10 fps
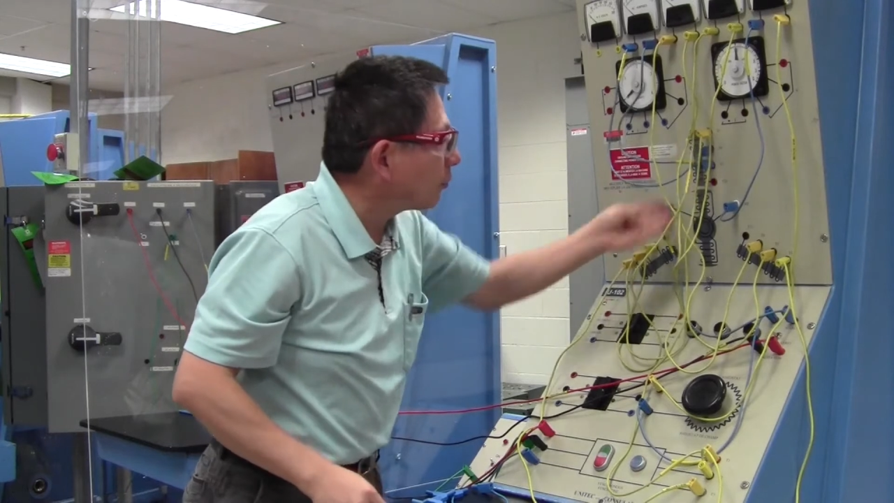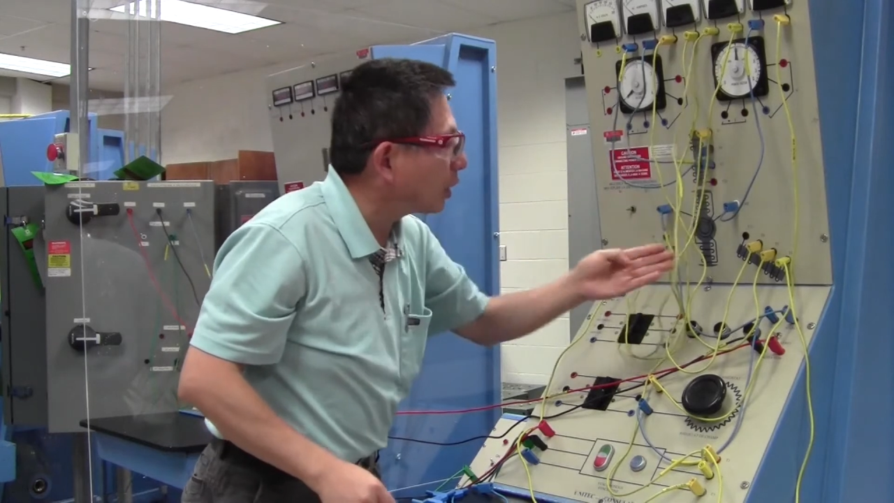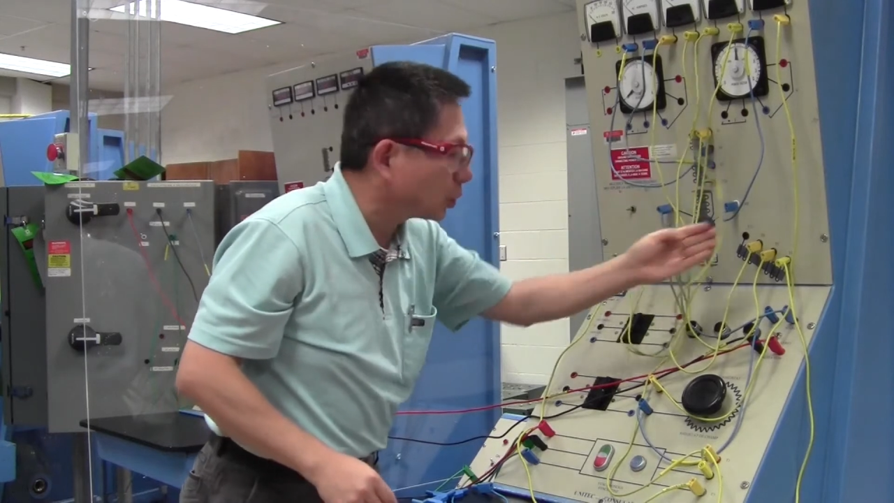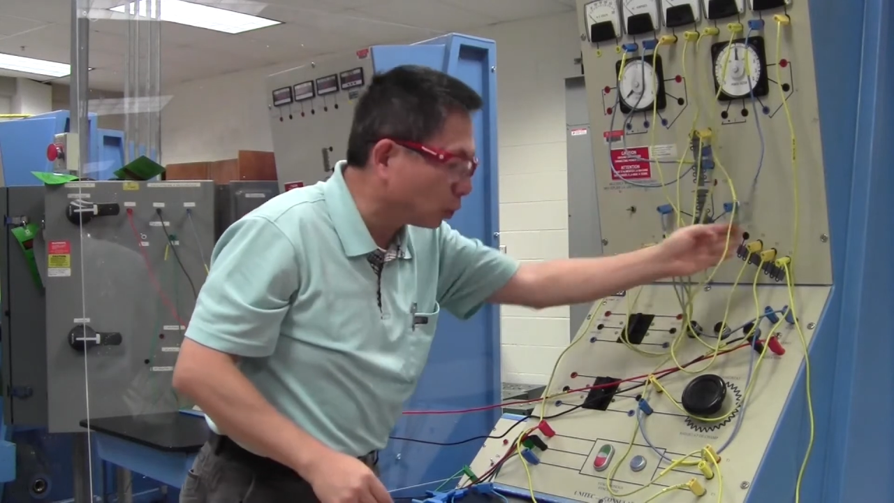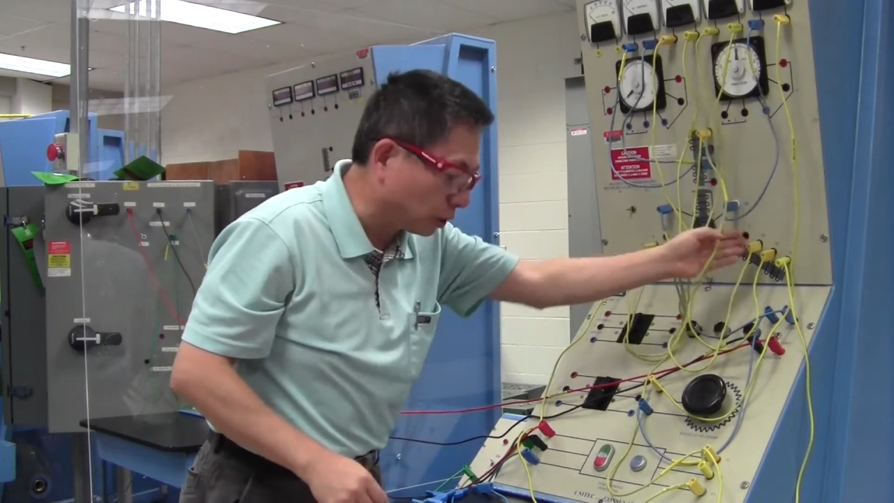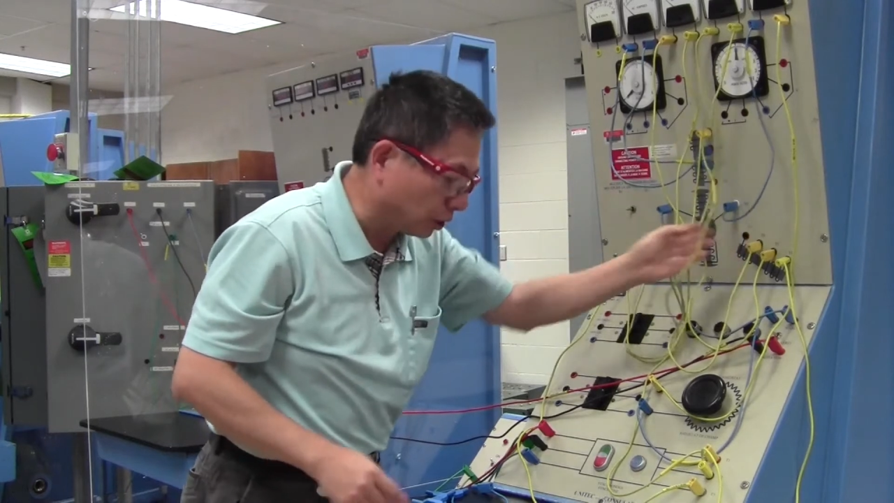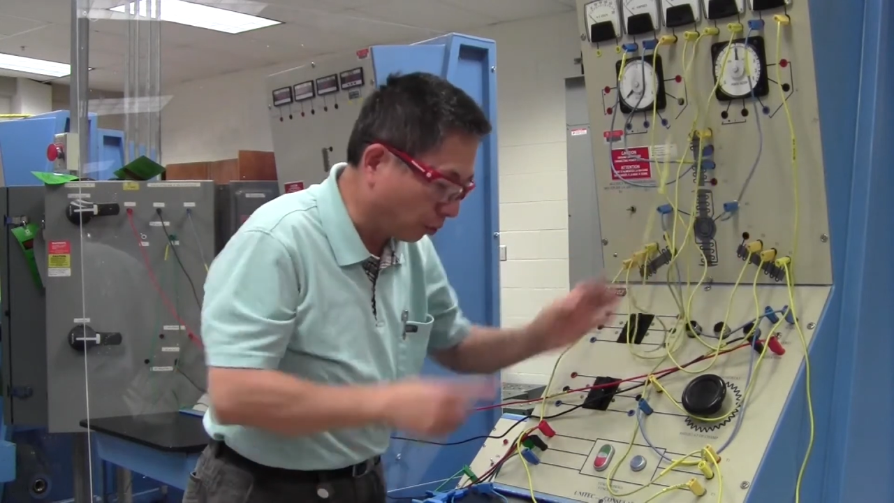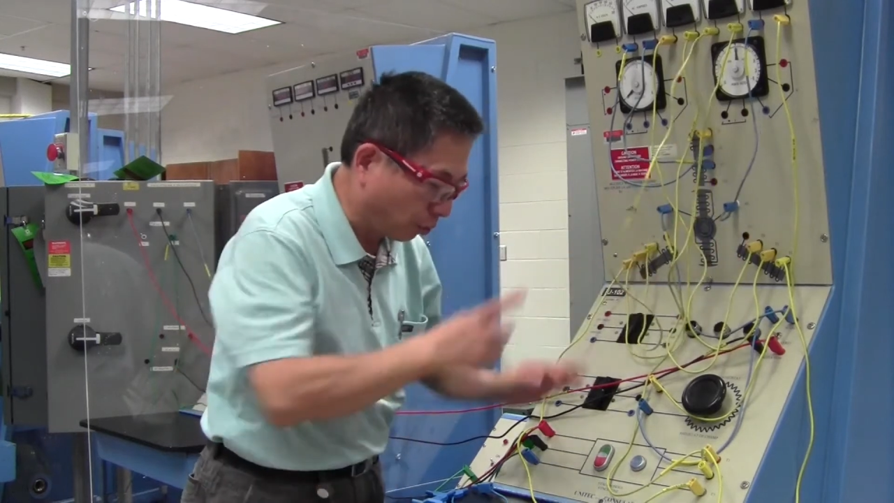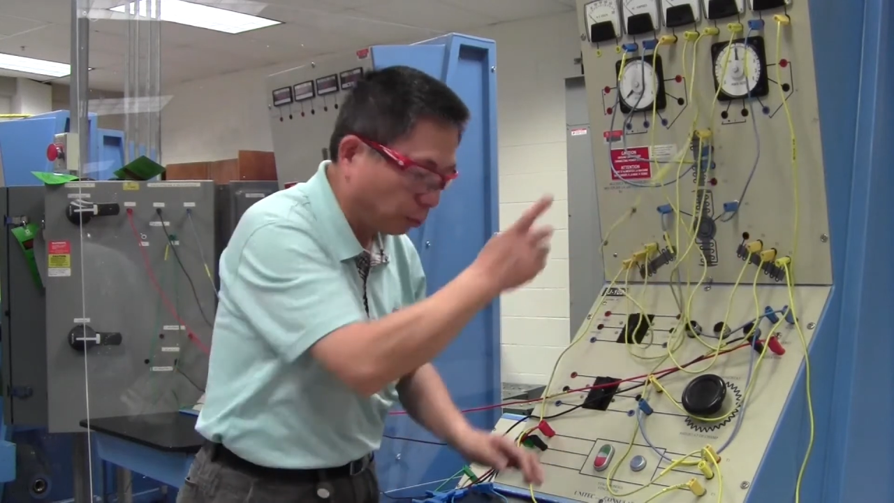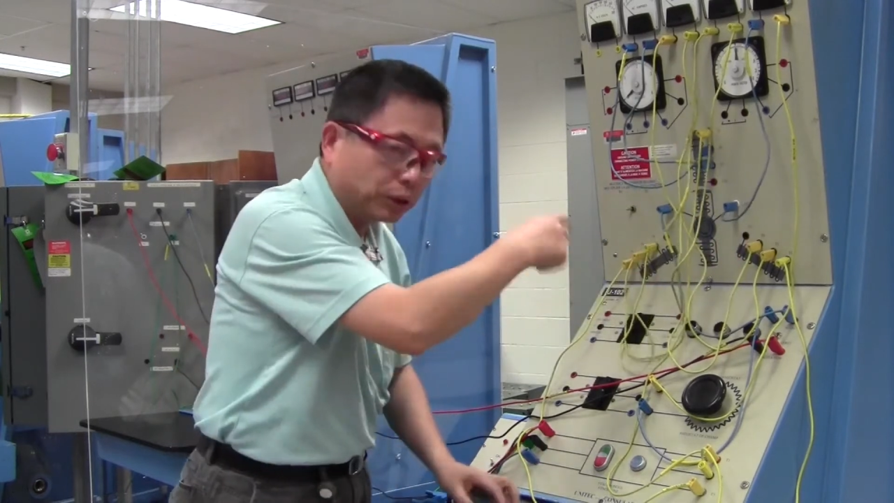they are shorted
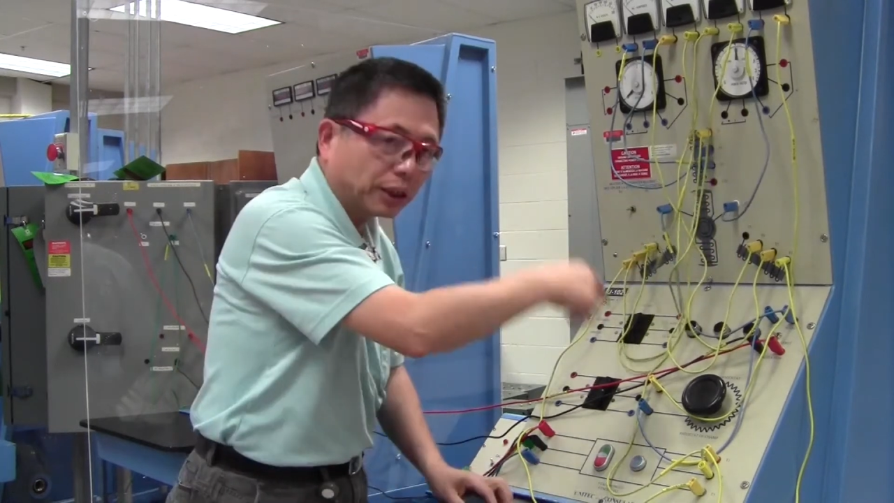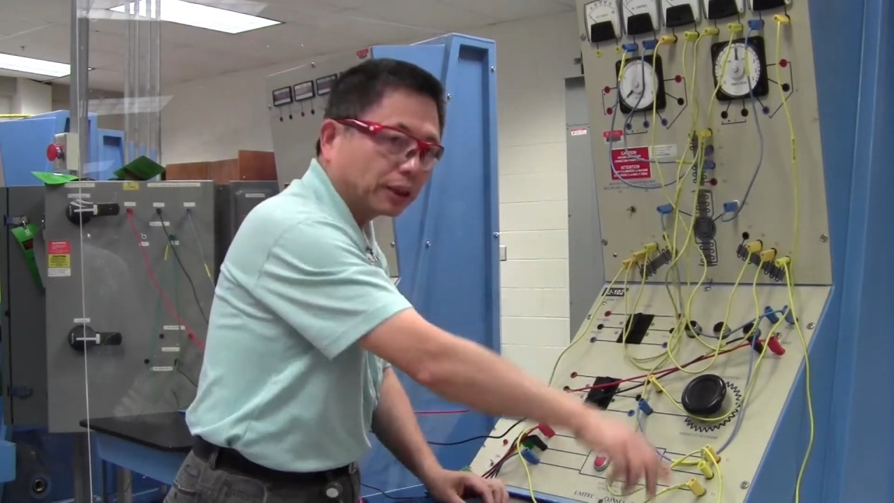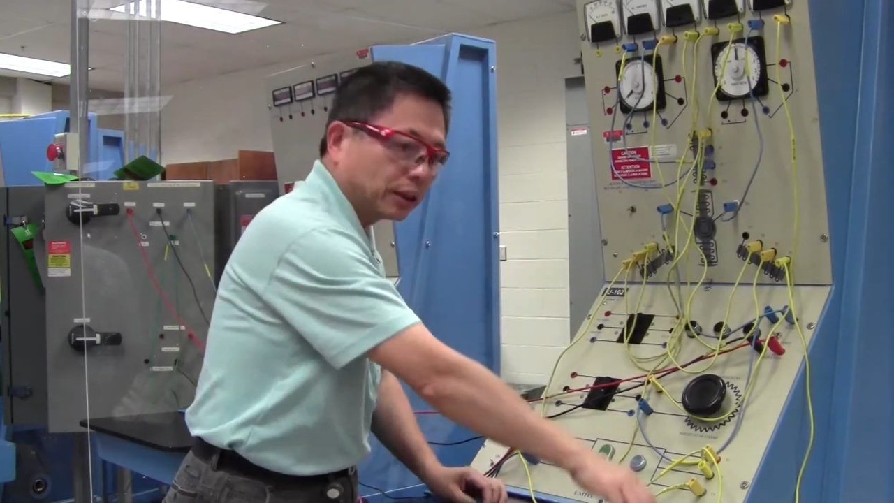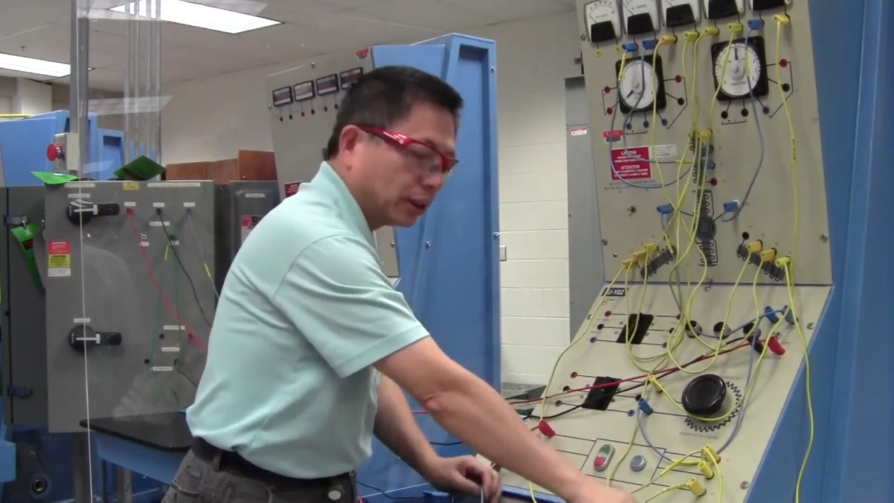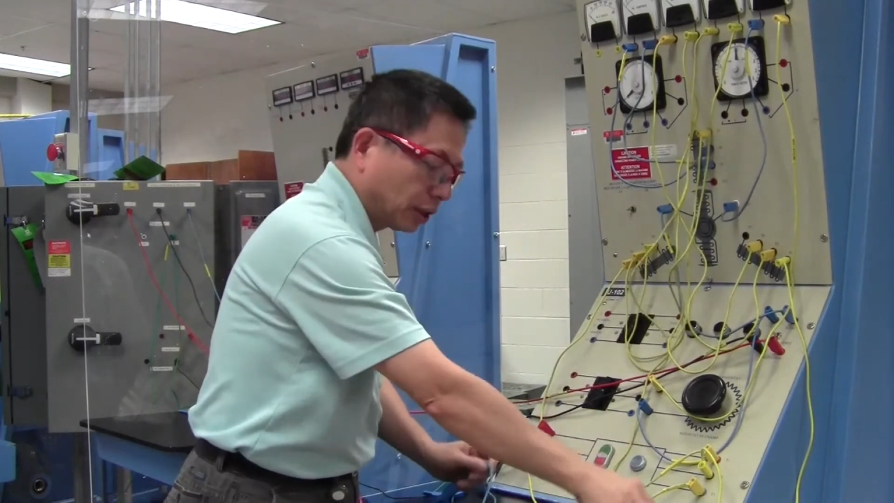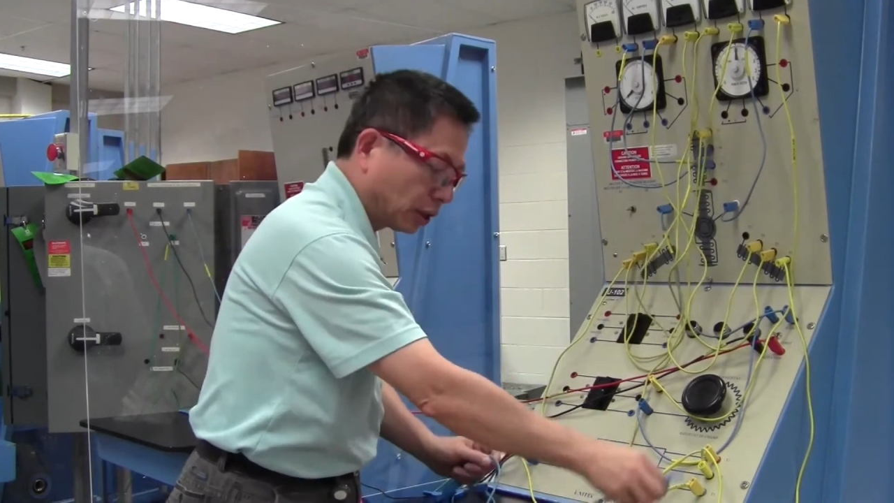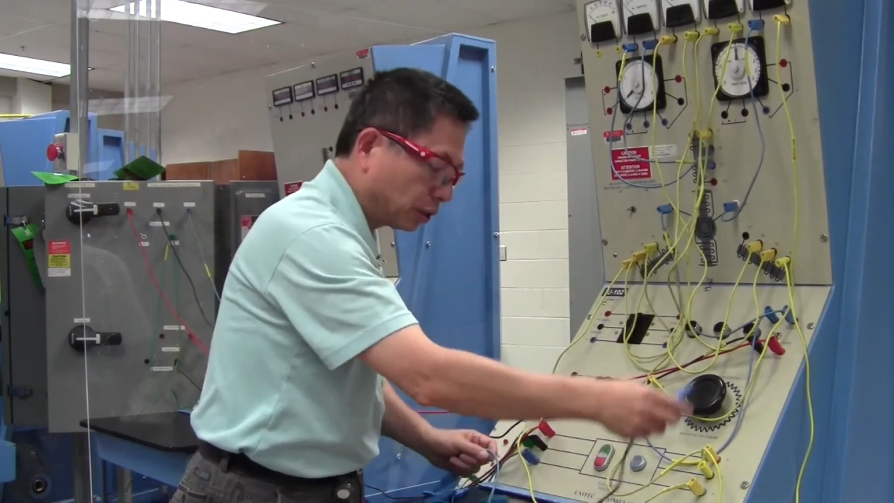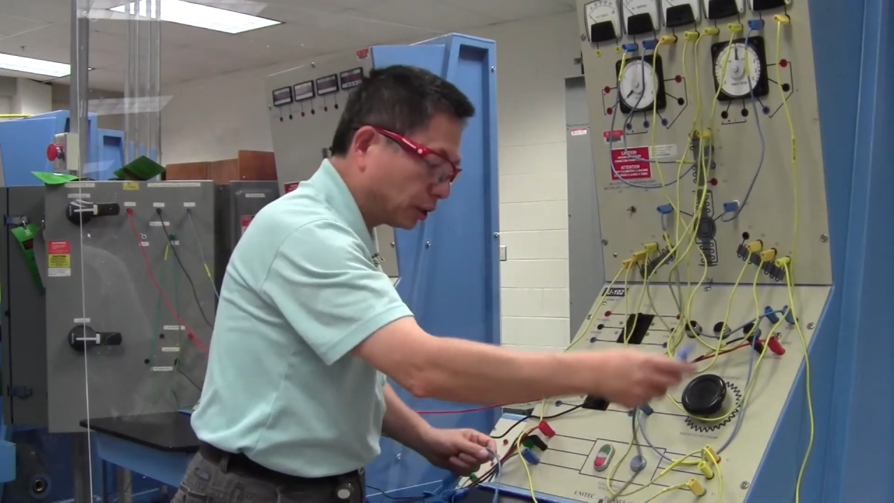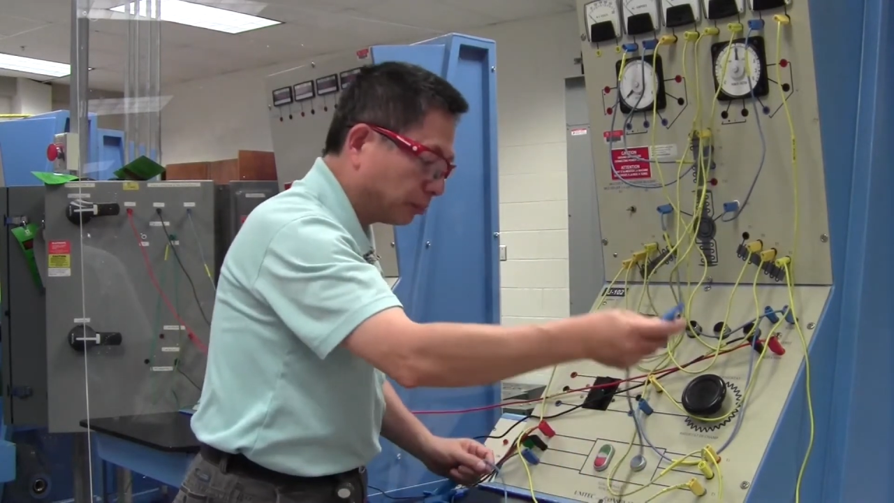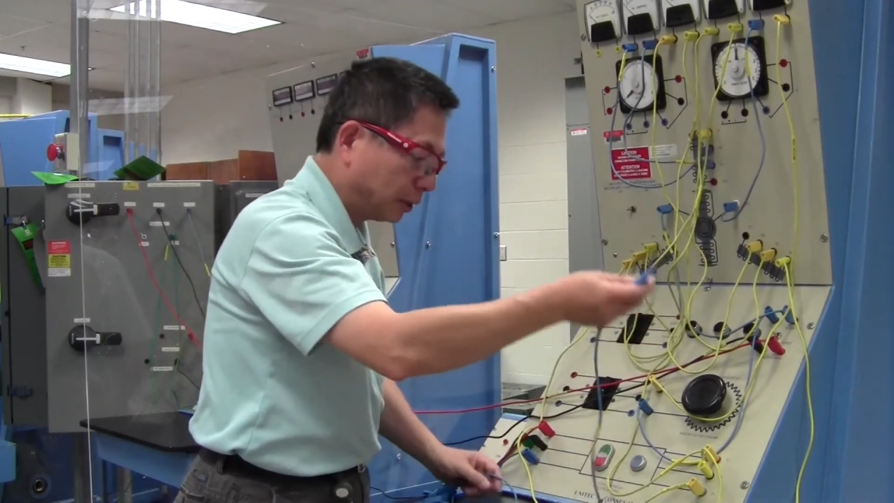through their
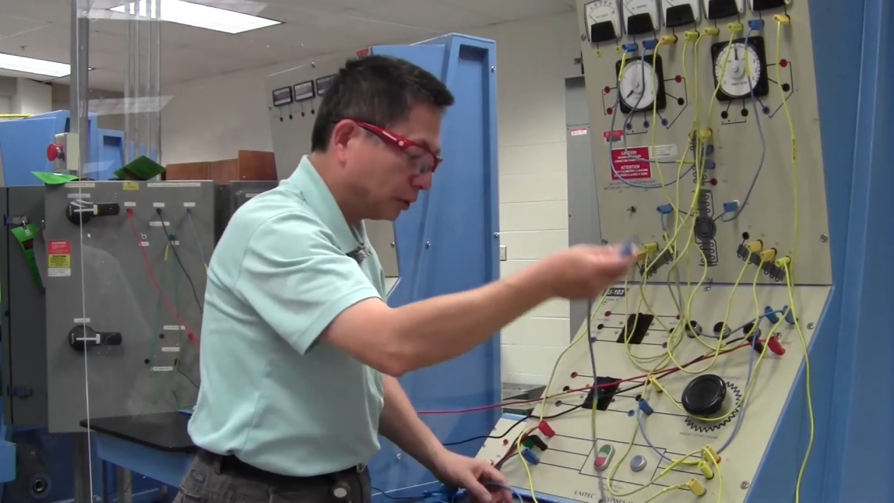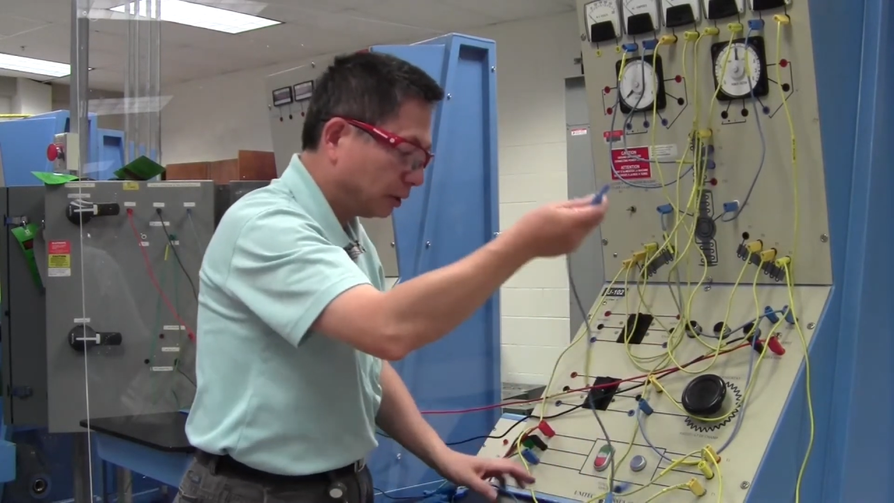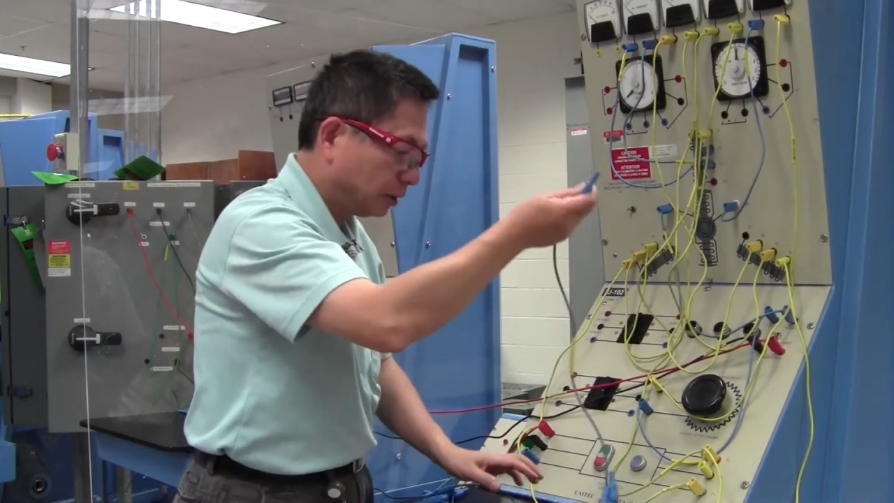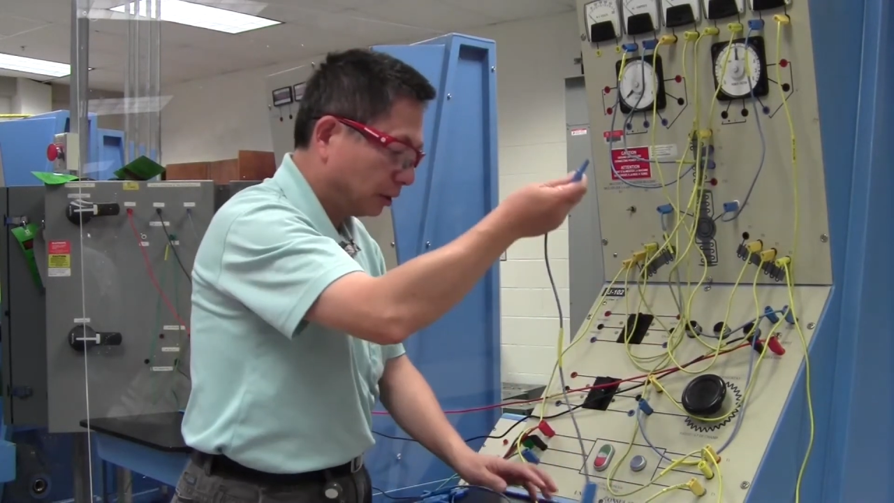current meter.